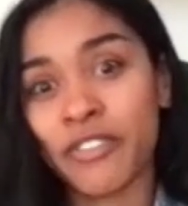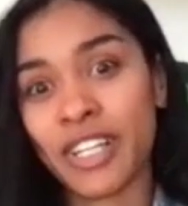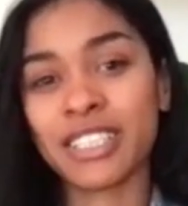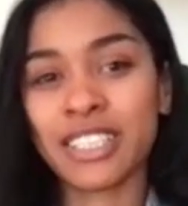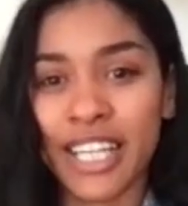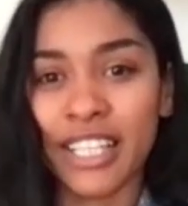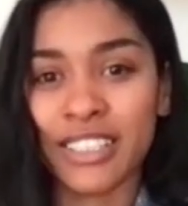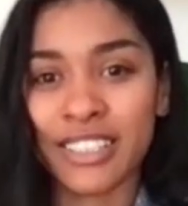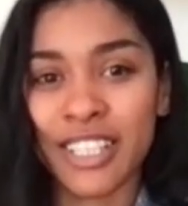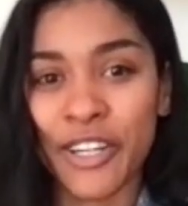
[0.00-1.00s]
if i didn't
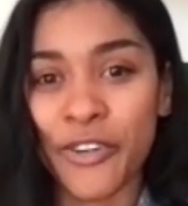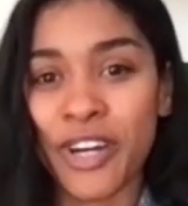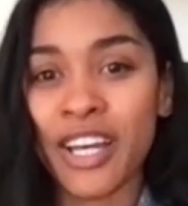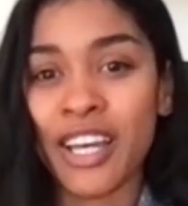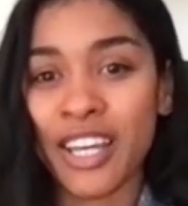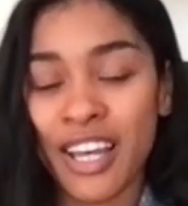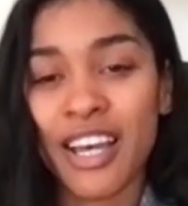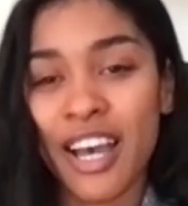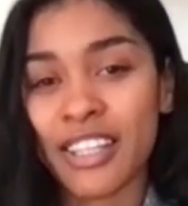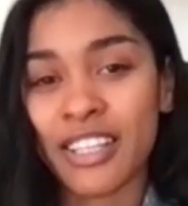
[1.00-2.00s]
stay so
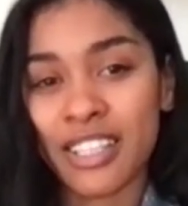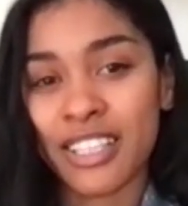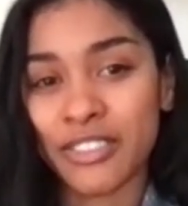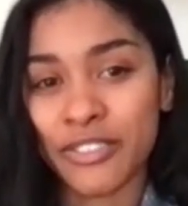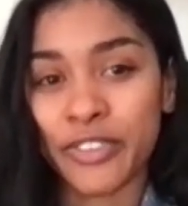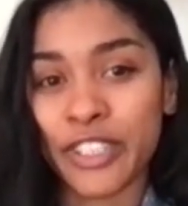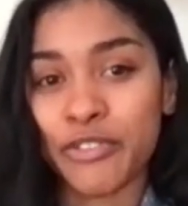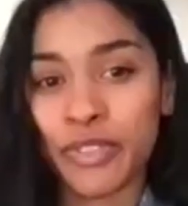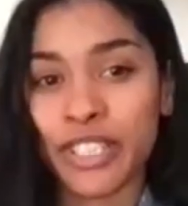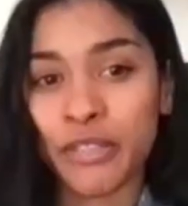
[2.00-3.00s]
I think that's
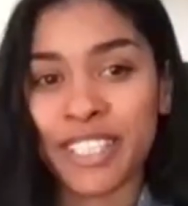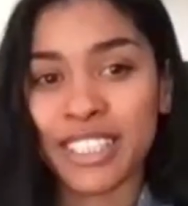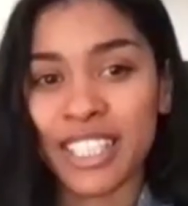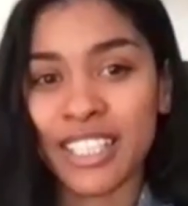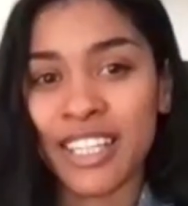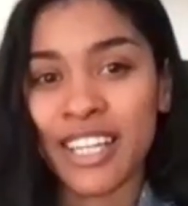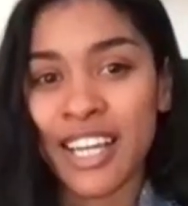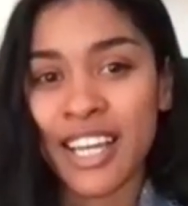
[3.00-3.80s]
really, really amazing.